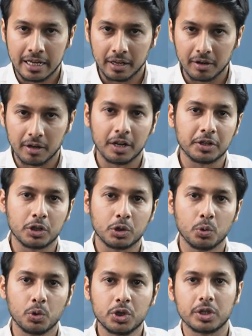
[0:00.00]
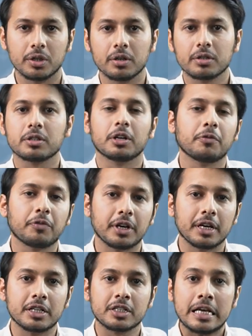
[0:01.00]
related to share
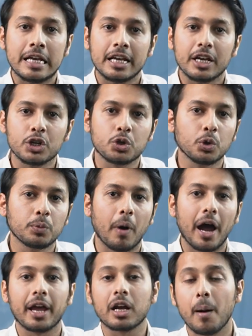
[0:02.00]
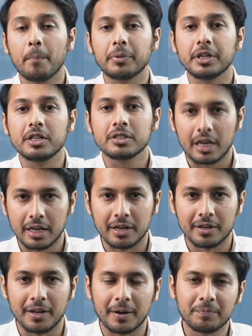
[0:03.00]
certificates issued by companies in
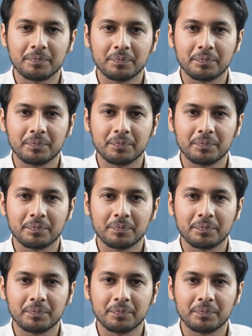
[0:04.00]
India.